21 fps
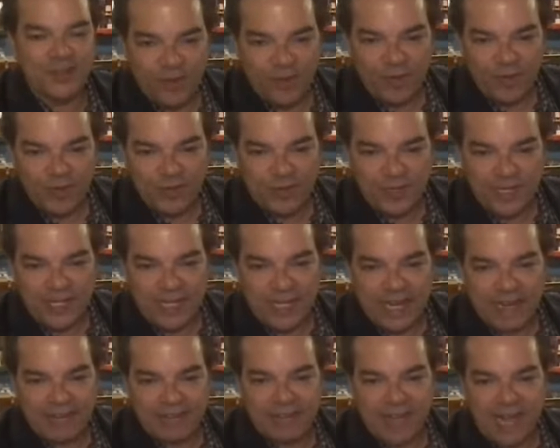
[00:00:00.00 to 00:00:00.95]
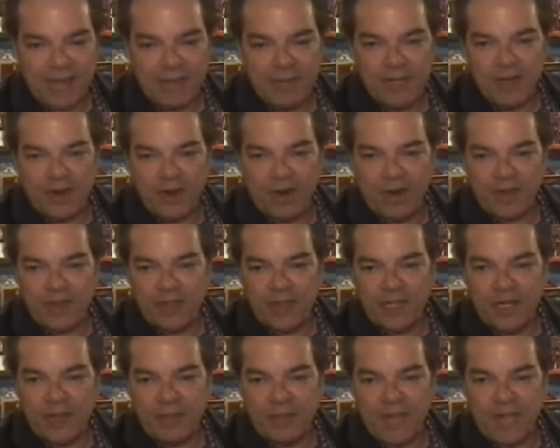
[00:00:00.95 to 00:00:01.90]
We'll see you next time here on
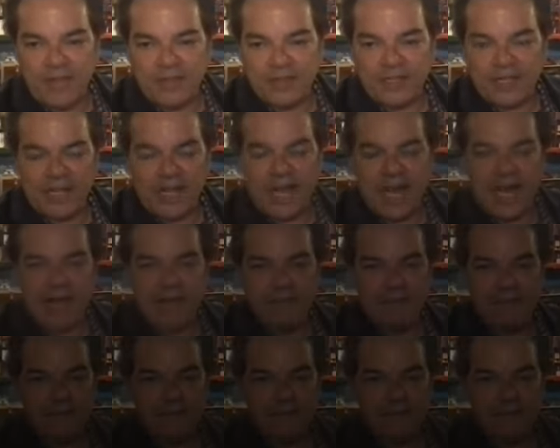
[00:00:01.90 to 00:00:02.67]
Theater Magic Live.